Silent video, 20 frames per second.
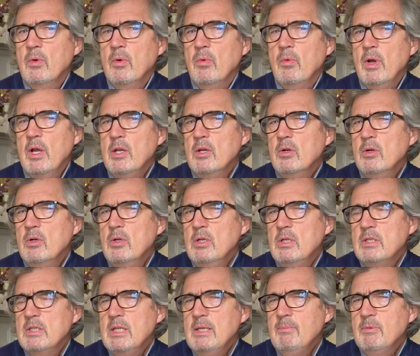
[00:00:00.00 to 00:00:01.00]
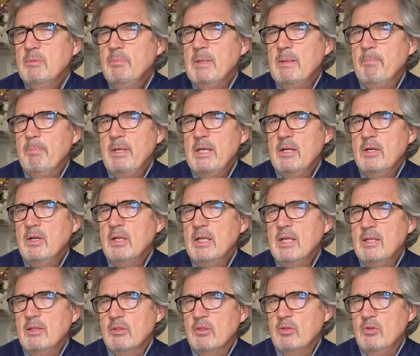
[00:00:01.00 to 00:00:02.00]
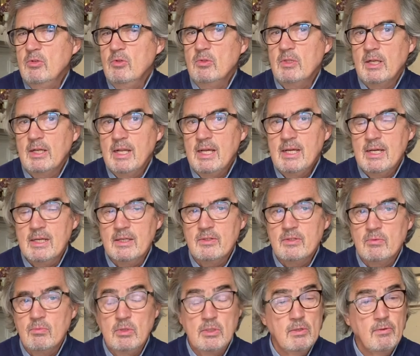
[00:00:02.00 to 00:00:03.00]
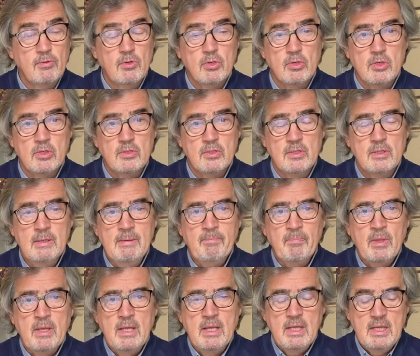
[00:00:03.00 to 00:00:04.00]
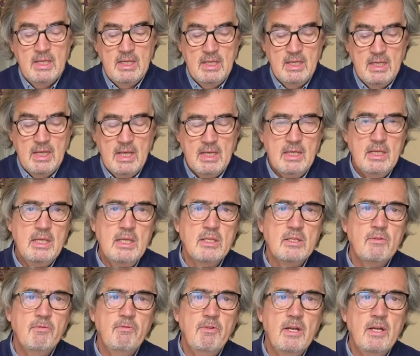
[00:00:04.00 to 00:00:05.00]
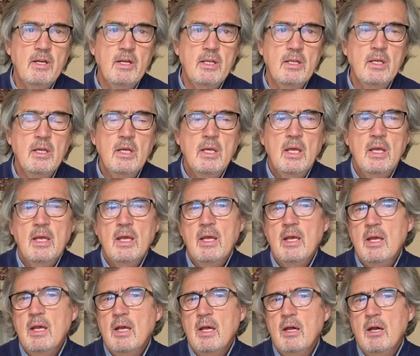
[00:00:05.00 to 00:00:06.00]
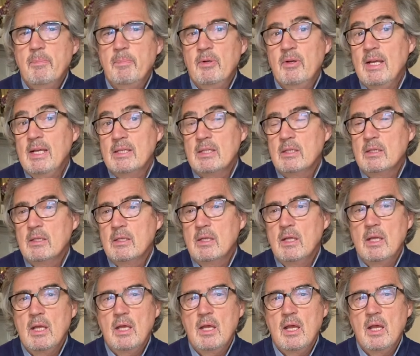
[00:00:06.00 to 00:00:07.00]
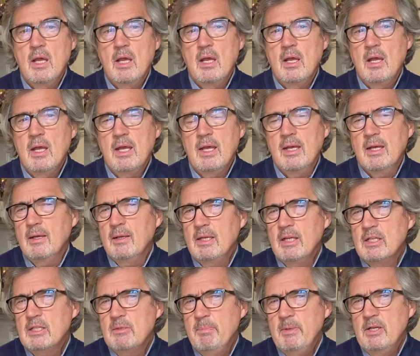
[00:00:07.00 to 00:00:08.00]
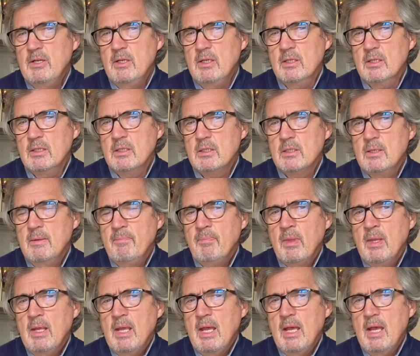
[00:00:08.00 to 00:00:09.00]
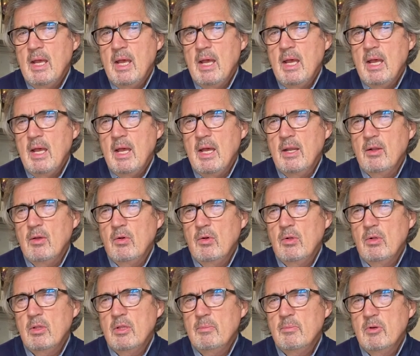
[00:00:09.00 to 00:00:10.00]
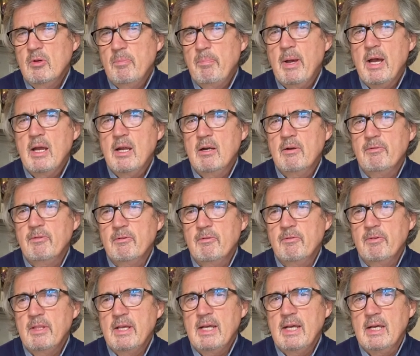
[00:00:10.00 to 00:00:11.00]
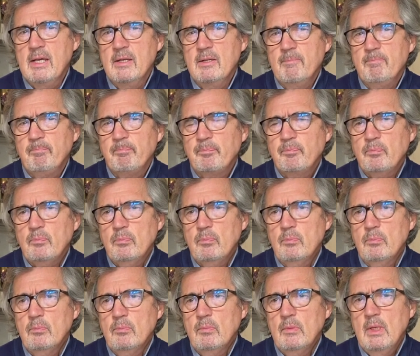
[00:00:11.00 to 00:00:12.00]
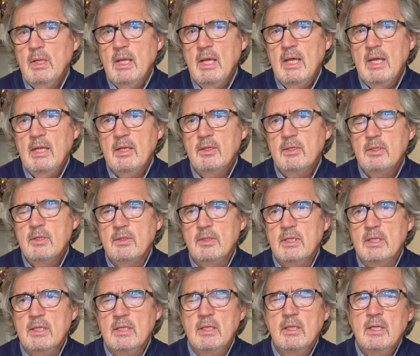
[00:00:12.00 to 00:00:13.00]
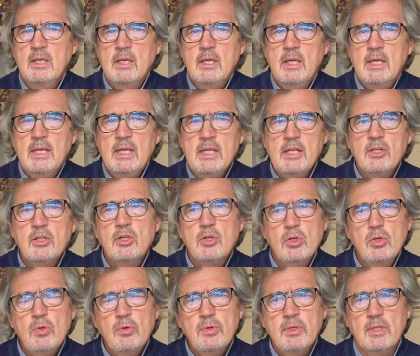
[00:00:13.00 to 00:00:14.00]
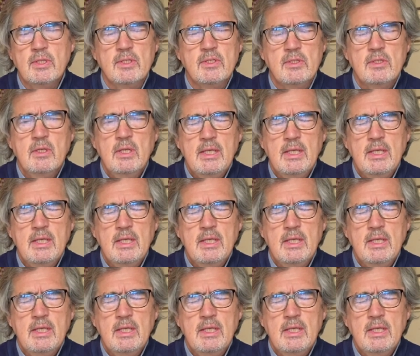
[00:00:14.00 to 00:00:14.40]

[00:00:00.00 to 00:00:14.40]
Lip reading: where you seem to be peering in through the glass, which of course is a very Hopper-esque experience, and all the more powerful for that. And the incahootness